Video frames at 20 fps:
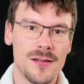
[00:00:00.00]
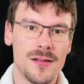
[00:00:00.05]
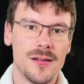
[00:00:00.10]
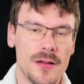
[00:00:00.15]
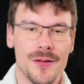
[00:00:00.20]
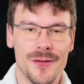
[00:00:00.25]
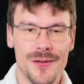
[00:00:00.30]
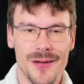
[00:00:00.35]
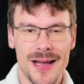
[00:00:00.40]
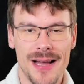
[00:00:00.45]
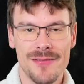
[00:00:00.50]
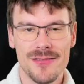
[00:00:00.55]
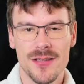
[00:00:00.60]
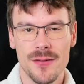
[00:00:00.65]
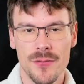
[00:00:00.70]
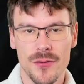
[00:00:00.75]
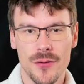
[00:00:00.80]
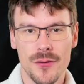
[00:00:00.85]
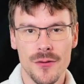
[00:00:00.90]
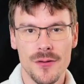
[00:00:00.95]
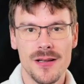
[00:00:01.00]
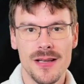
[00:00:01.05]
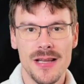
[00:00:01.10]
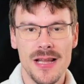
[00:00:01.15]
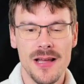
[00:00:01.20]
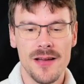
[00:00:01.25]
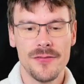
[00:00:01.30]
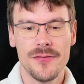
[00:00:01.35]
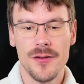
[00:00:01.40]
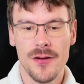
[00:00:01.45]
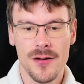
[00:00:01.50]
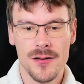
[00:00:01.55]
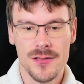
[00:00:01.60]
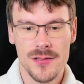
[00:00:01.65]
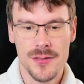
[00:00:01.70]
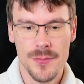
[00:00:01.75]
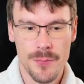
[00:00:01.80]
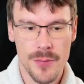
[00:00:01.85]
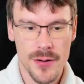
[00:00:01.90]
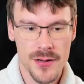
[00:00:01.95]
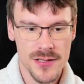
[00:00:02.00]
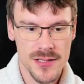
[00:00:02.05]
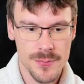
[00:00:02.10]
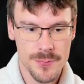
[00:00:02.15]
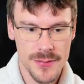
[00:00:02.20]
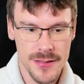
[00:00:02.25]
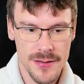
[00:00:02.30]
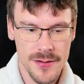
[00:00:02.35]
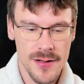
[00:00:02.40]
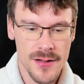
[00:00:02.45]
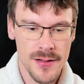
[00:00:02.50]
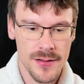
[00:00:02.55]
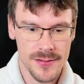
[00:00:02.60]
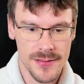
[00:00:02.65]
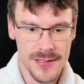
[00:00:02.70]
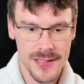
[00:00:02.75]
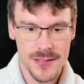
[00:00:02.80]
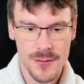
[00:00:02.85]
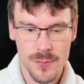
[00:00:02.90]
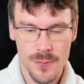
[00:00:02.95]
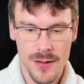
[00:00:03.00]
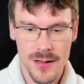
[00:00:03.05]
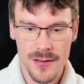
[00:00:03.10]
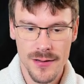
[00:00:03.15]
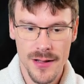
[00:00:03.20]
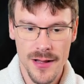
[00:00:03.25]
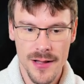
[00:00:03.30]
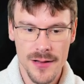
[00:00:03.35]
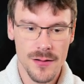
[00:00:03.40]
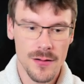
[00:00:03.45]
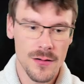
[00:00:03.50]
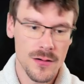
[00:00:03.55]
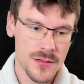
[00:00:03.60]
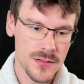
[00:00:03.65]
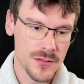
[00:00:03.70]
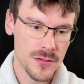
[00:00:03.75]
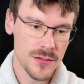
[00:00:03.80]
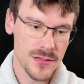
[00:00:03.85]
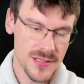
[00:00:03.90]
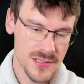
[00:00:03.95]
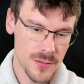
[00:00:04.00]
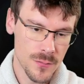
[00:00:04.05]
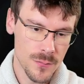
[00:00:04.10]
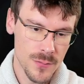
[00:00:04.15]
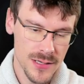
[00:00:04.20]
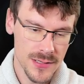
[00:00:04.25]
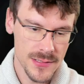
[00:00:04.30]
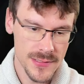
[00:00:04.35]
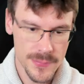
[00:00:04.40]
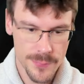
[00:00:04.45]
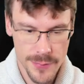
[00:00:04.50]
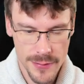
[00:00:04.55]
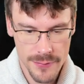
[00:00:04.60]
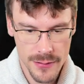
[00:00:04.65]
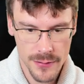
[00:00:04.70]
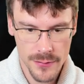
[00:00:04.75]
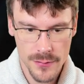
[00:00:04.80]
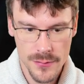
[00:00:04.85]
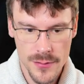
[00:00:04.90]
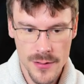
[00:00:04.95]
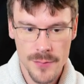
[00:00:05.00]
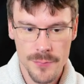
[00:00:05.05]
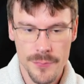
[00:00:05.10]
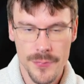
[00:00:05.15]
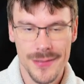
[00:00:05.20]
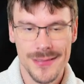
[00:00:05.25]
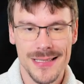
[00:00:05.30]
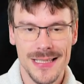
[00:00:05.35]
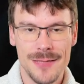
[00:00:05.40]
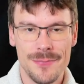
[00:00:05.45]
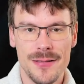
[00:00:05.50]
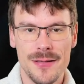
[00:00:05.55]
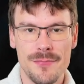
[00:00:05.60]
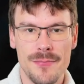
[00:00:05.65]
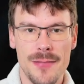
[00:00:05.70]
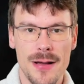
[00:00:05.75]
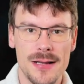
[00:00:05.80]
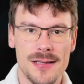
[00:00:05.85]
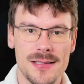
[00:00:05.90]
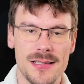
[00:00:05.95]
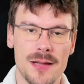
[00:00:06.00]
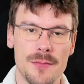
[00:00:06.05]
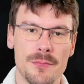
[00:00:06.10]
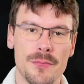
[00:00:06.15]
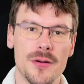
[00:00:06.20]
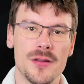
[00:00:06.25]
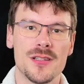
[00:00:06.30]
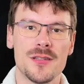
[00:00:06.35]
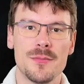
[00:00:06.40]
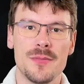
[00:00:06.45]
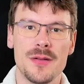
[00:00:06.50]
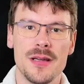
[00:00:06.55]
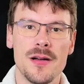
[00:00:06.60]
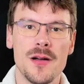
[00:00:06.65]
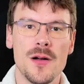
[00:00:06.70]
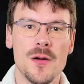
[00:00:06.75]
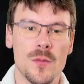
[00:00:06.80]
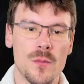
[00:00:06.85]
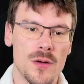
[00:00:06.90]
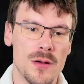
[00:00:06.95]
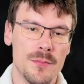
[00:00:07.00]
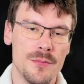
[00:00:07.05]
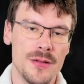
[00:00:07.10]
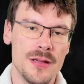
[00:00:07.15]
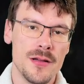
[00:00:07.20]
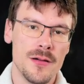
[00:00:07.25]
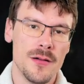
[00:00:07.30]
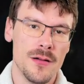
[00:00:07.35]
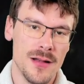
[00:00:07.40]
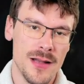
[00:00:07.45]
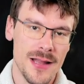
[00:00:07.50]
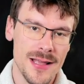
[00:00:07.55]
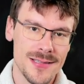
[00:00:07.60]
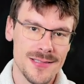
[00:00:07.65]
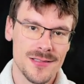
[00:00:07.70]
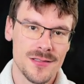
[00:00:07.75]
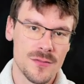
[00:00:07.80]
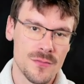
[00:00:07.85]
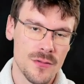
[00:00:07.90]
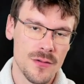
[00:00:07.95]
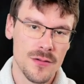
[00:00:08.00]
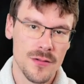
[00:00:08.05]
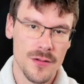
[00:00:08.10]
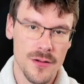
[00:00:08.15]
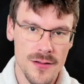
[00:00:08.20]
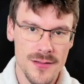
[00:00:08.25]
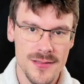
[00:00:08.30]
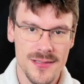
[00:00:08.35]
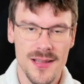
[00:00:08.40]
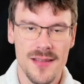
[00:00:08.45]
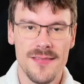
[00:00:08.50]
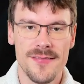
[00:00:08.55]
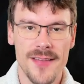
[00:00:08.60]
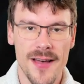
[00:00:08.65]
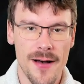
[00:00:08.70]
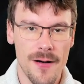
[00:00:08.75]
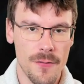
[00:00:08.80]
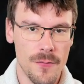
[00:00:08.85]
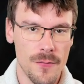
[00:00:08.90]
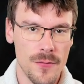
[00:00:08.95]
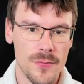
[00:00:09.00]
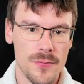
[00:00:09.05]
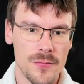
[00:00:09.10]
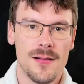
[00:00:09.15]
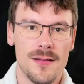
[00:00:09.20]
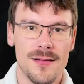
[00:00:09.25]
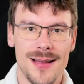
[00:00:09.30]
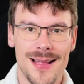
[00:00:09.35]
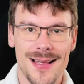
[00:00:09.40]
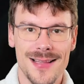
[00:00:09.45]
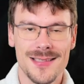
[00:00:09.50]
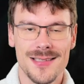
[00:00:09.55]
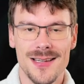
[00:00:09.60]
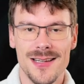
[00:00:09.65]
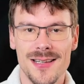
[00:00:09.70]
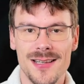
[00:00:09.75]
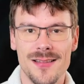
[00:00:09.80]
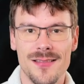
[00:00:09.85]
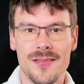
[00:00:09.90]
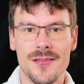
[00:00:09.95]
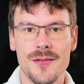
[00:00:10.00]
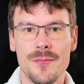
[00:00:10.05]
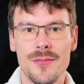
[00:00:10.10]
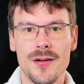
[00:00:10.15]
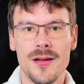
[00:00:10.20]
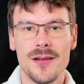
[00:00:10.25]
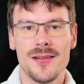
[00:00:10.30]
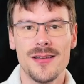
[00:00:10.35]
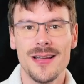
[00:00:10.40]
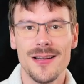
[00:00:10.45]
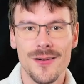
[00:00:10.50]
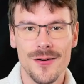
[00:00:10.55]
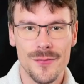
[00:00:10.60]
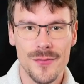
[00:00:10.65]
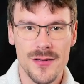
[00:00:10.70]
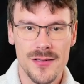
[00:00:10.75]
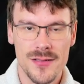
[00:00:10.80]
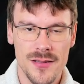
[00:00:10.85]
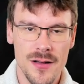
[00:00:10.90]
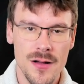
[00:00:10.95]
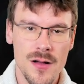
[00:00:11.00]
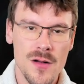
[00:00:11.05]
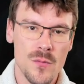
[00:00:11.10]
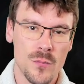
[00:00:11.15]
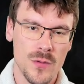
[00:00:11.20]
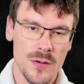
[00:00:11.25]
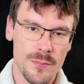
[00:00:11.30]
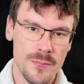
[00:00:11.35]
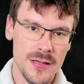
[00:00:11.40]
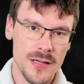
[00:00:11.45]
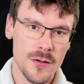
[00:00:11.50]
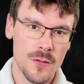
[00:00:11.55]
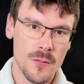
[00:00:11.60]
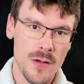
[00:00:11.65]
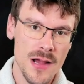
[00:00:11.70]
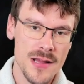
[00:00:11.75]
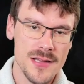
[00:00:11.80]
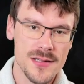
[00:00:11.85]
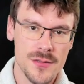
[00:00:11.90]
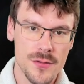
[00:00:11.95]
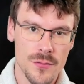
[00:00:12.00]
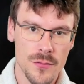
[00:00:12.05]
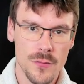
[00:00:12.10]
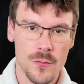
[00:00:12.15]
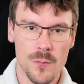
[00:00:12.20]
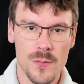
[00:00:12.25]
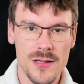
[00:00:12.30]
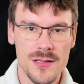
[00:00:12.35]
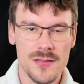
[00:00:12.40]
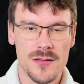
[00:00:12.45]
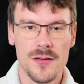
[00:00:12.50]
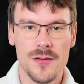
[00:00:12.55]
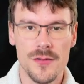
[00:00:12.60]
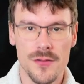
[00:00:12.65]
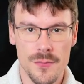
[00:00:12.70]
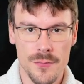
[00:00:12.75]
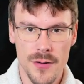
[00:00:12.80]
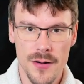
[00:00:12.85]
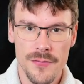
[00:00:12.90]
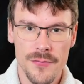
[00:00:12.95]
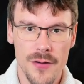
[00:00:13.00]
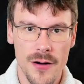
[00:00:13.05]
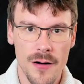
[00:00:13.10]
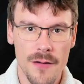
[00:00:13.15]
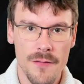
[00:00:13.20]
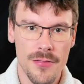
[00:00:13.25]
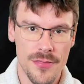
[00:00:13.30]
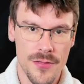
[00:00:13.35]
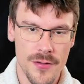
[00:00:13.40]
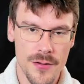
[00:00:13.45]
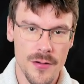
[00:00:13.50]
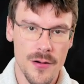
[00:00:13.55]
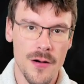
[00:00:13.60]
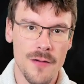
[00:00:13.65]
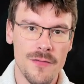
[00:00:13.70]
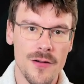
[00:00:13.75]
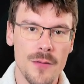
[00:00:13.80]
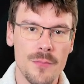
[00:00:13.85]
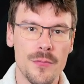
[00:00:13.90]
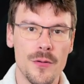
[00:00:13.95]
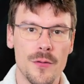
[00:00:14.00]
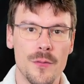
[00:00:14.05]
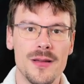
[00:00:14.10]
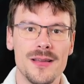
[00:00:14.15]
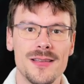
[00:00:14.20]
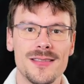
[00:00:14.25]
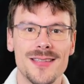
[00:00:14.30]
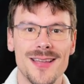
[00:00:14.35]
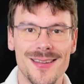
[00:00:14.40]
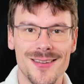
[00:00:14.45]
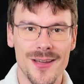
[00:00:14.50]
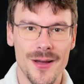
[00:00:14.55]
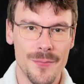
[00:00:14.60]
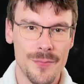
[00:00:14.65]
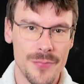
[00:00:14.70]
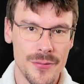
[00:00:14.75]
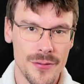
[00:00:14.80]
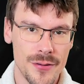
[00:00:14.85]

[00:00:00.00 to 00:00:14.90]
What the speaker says: You have some good nerf on the Bone Spear, this one and also another one in the Paragon, but keep in mind that Bone Spear will be less stronger than now. Lastly, the Blood Necromancer will be quite strong with the new buff of the overpowering setup.